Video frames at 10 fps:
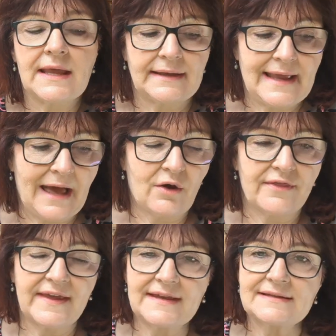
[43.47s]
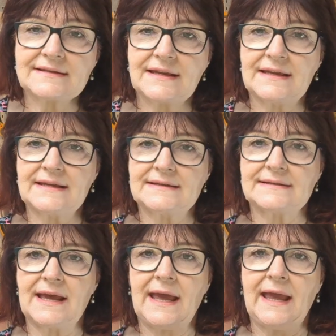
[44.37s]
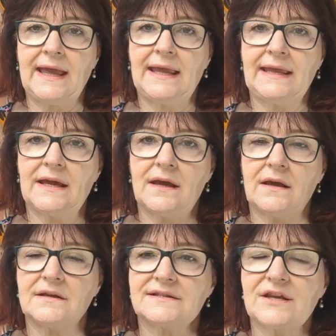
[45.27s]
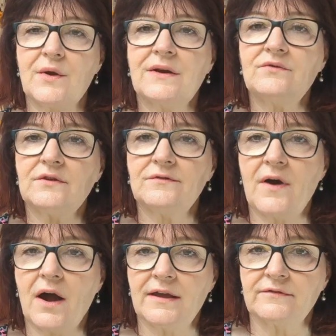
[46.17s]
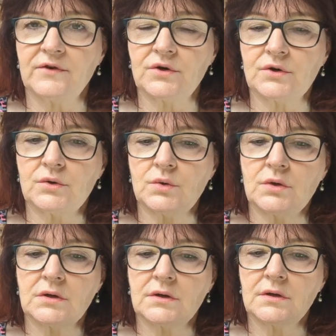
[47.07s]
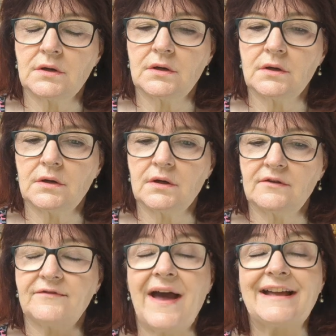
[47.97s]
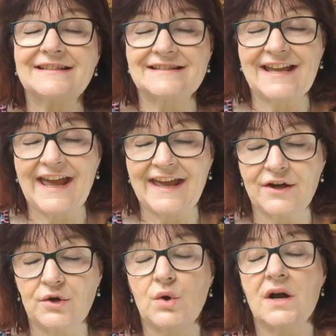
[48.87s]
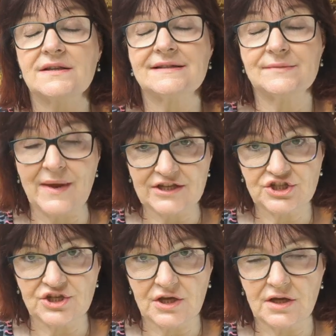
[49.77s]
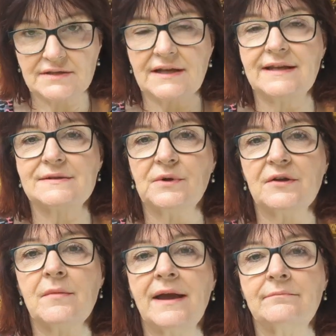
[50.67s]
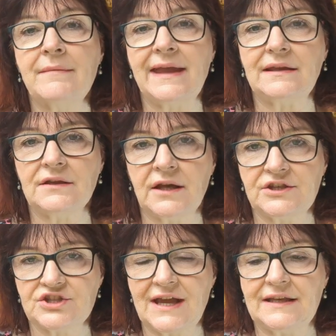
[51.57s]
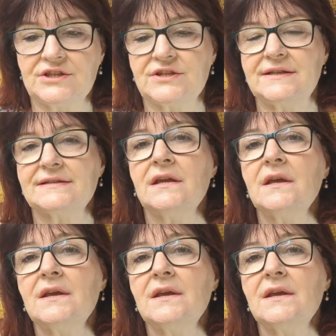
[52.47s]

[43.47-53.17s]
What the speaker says: Now, this is a Sewing Revival Fantail Sweatshirt, and it's one of my Make 9 challenges.